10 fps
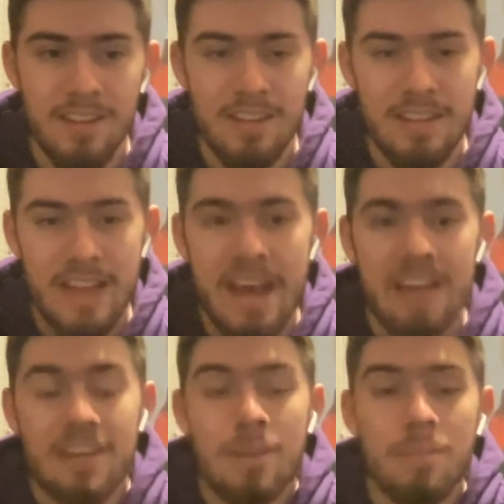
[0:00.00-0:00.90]
They
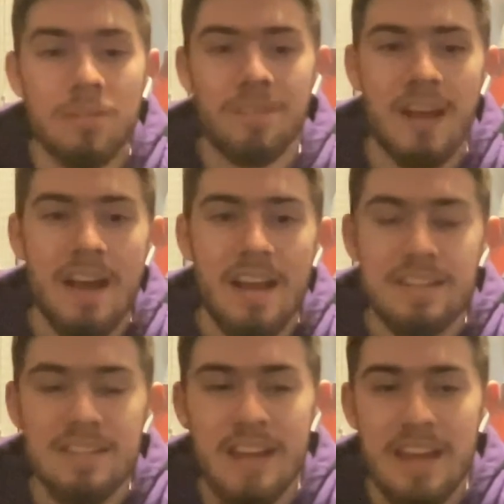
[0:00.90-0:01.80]
had a number of
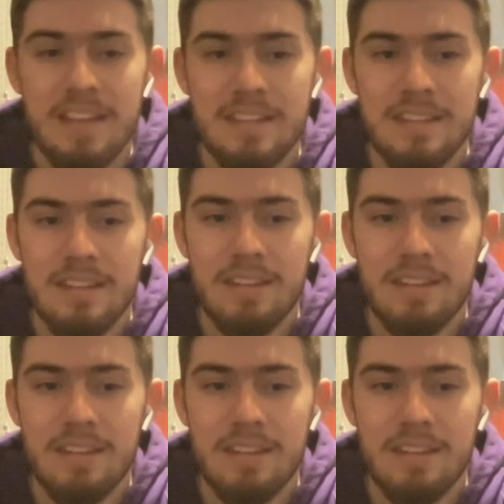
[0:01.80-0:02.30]
guys that